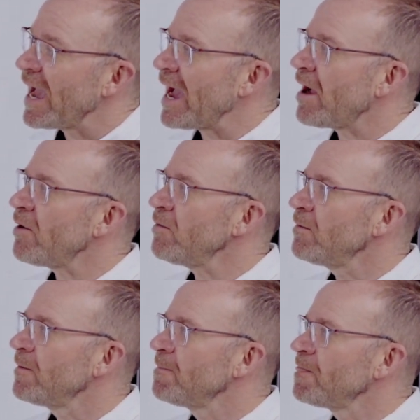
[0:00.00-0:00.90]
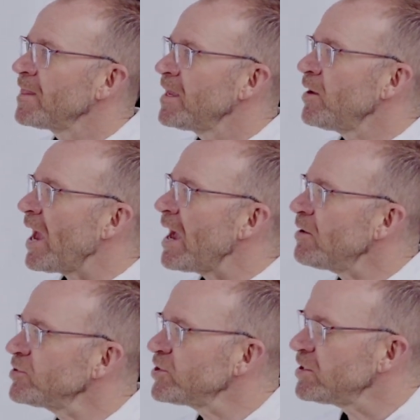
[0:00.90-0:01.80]
How
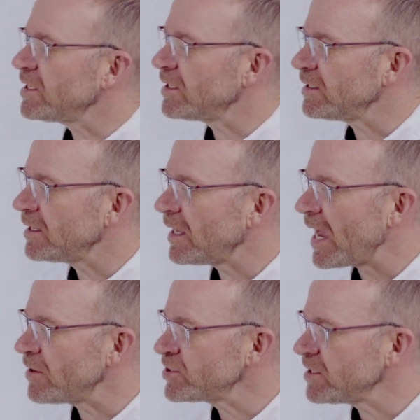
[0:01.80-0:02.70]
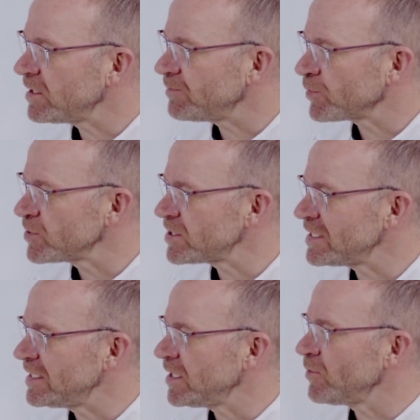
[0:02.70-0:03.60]
should a
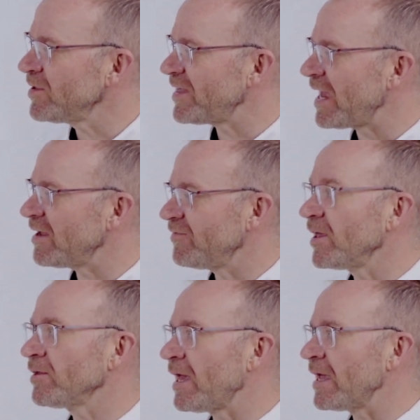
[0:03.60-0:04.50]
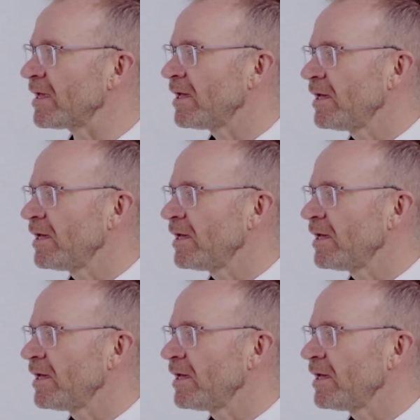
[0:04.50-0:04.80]
person deal with that if they're like,